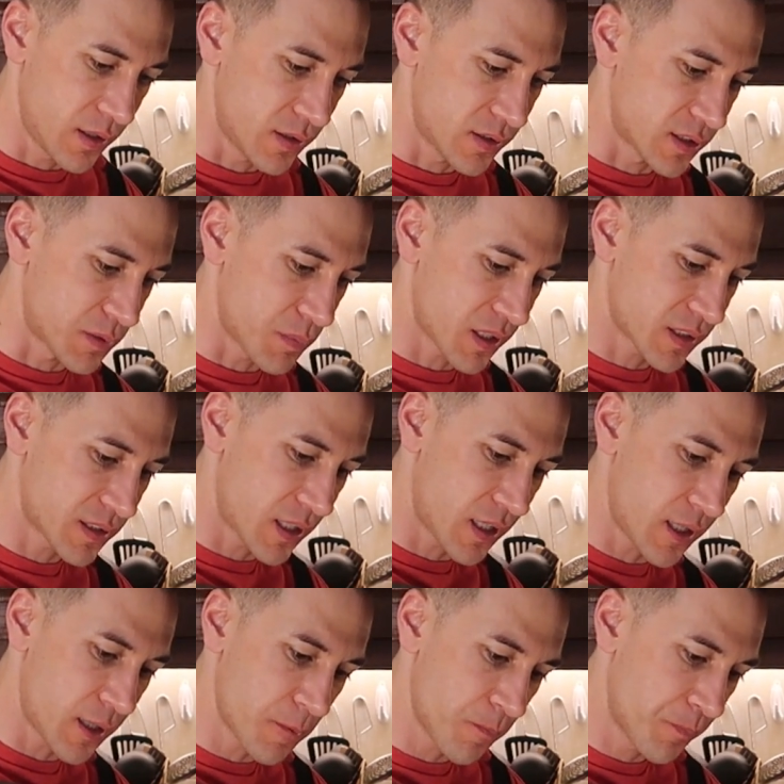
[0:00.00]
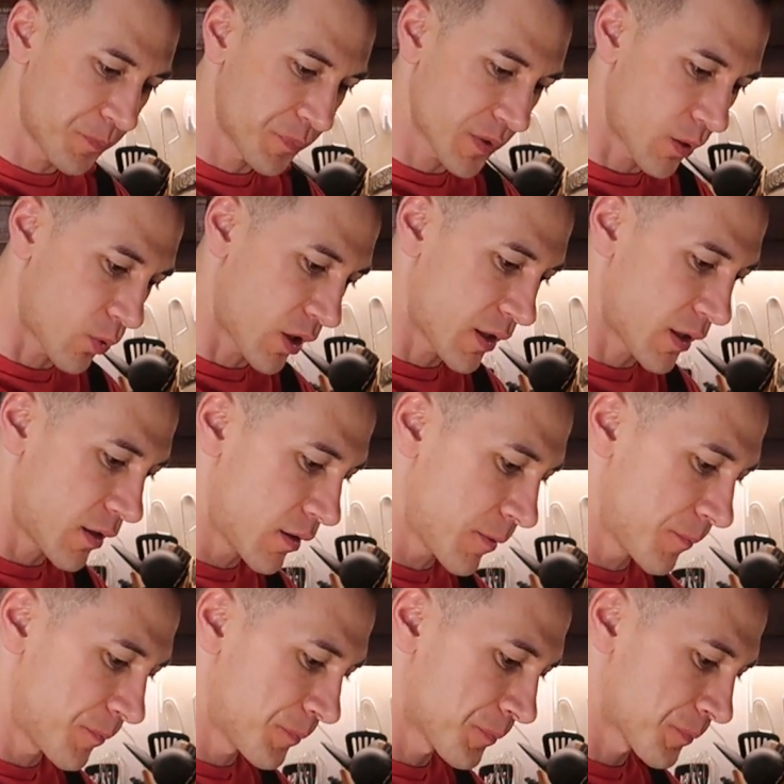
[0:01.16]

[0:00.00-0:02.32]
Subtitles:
And just mix it in right here.